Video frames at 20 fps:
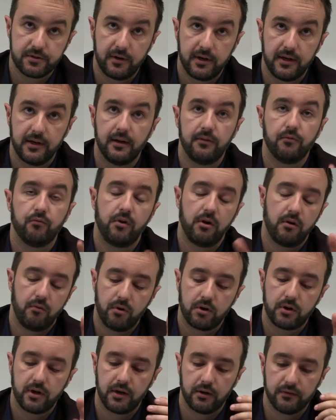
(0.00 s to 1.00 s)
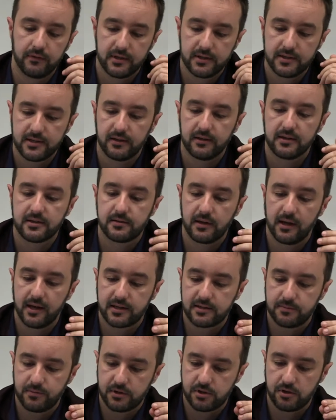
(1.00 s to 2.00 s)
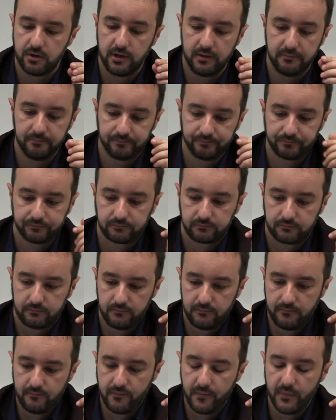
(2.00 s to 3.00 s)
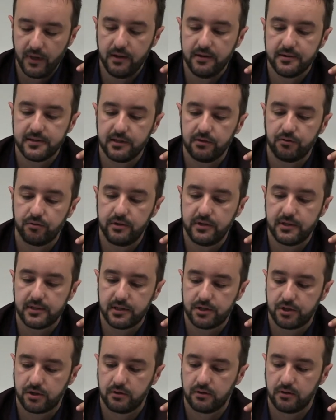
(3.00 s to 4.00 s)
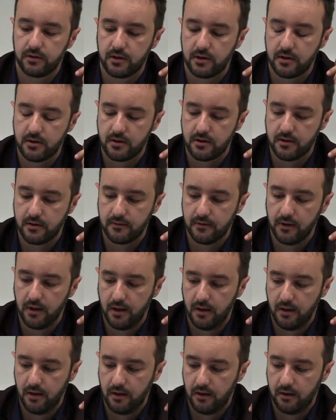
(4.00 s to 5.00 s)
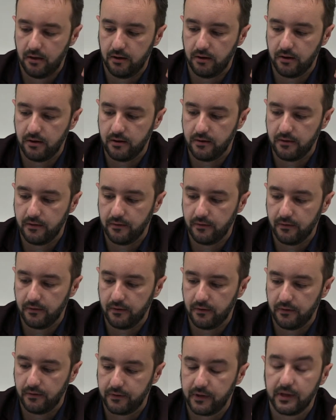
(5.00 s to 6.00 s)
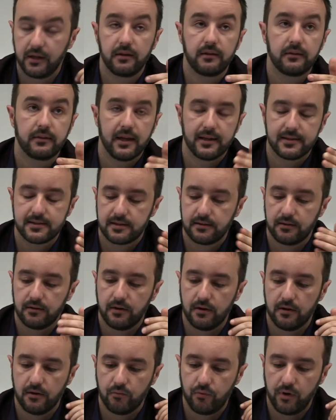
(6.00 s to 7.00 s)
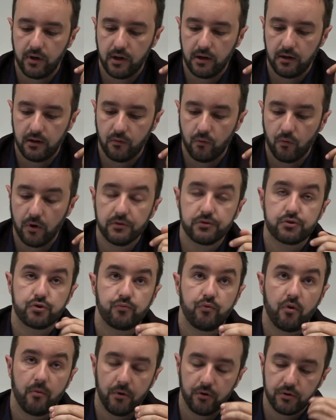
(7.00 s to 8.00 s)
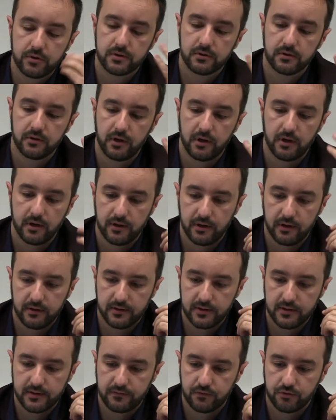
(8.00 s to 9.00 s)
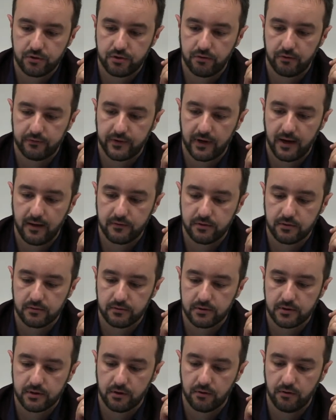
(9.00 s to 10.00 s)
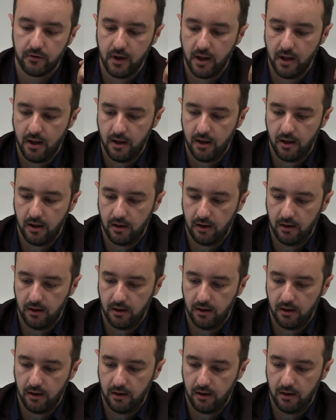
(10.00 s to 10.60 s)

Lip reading: demonstrated, and we're working on this, and it's especially a synchronization thing that we want to promote in this future of television. So